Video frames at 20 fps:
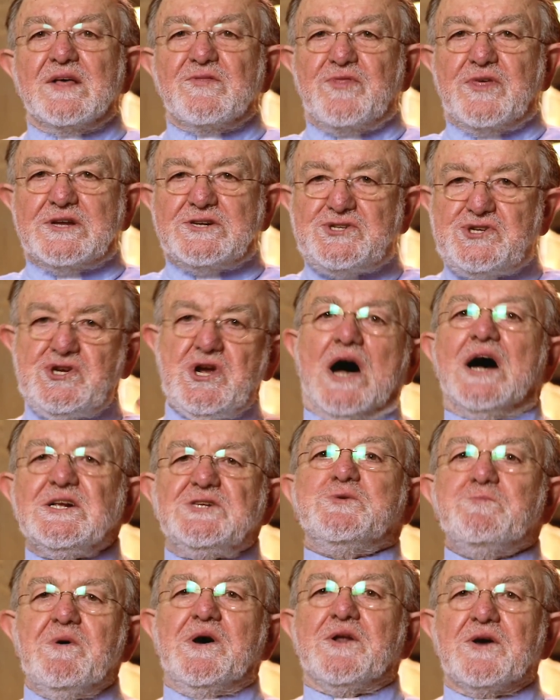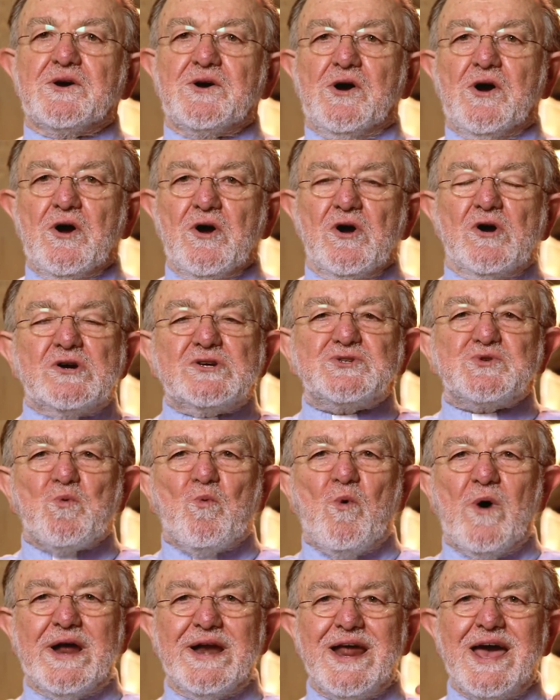The judgment occurs
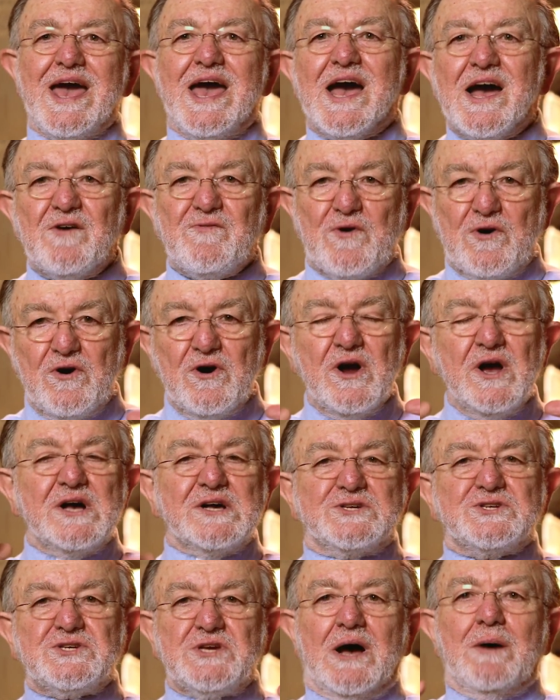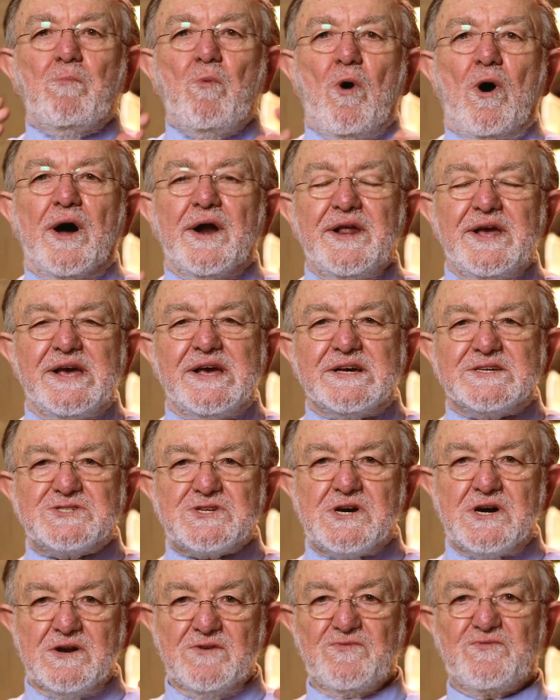whenever someone is
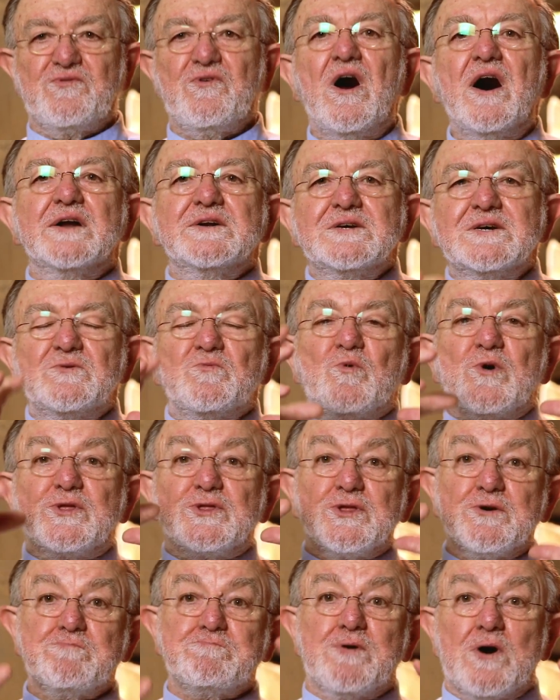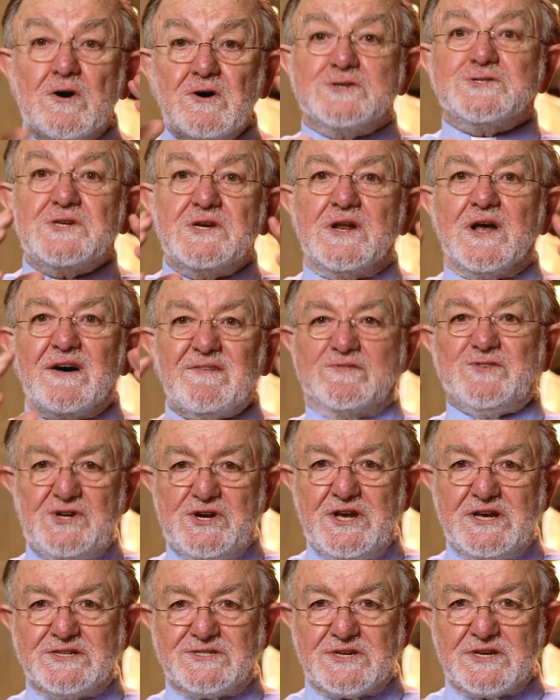confronted with the person of
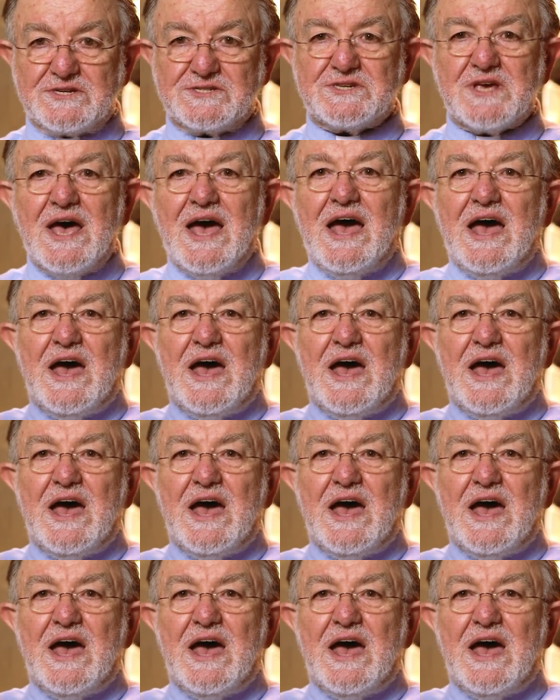Jesus.